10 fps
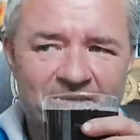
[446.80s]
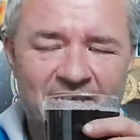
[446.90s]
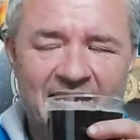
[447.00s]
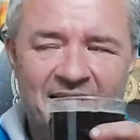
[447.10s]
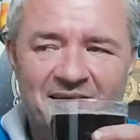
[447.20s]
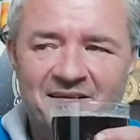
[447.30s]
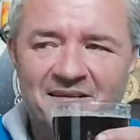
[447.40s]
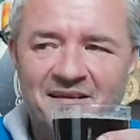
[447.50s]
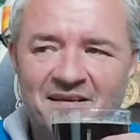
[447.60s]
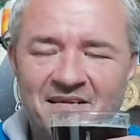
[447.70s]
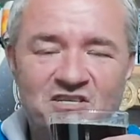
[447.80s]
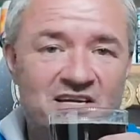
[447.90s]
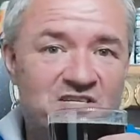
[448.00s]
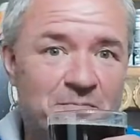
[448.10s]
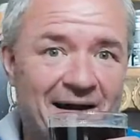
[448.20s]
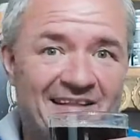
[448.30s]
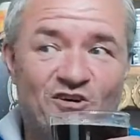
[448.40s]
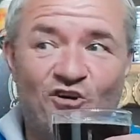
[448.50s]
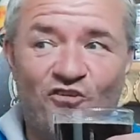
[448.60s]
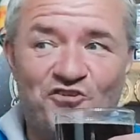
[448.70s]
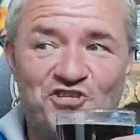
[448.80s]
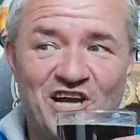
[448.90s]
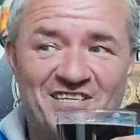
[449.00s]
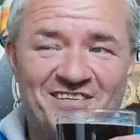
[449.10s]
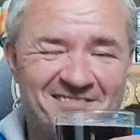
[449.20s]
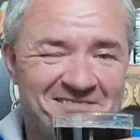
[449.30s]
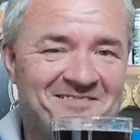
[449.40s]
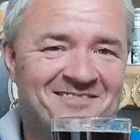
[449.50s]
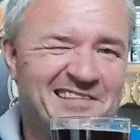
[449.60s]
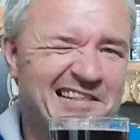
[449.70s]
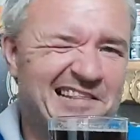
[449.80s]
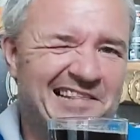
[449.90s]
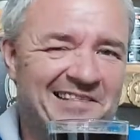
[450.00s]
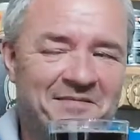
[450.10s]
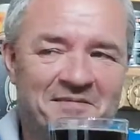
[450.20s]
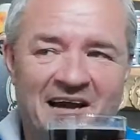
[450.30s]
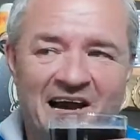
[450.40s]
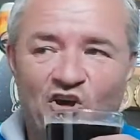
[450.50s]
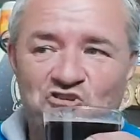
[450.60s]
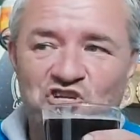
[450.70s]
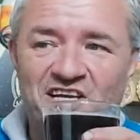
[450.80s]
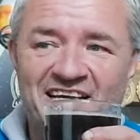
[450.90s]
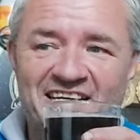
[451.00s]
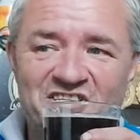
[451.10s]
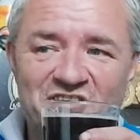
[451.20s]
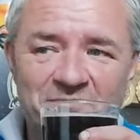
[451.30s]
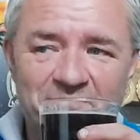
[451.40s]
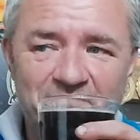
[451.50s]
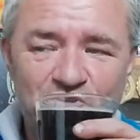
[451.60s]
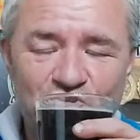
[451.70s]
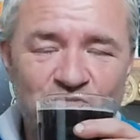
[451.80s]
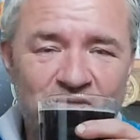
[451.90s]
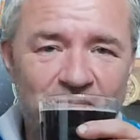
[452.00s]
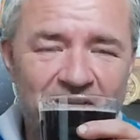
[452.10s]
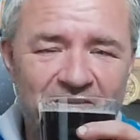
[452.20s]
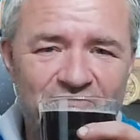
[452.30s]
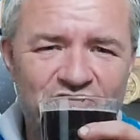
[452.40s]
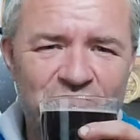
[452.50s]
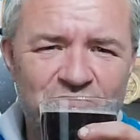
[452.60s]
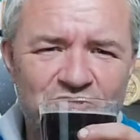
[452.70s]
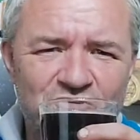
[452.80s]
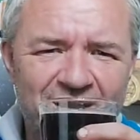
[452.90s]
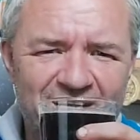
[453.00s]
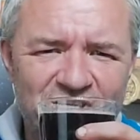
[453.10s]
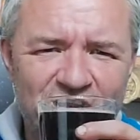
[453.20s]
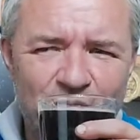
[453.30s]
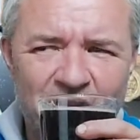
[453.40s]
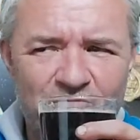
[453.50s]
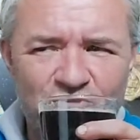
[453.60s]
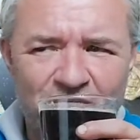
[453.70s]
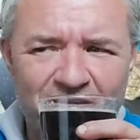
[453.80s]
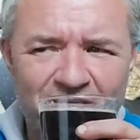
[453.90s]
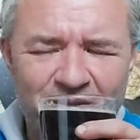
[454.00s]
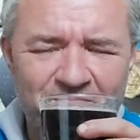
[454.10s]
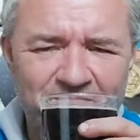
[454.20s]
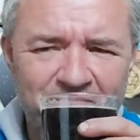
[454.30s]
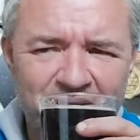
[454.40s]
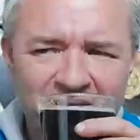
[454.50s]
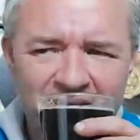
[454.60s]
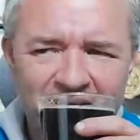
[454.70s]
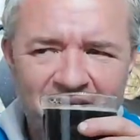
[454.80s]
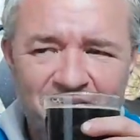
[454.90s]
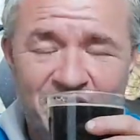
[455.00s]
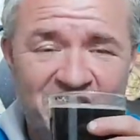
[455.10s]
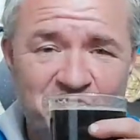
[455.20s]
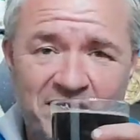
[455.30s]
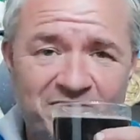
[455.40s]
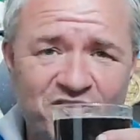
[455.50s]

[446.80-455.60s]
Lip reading: Yeah, it's a padlock on the shed. I lost the keys. Chucked them in the bin at Christmas 2 years ago when I was not very well. Don't ask me.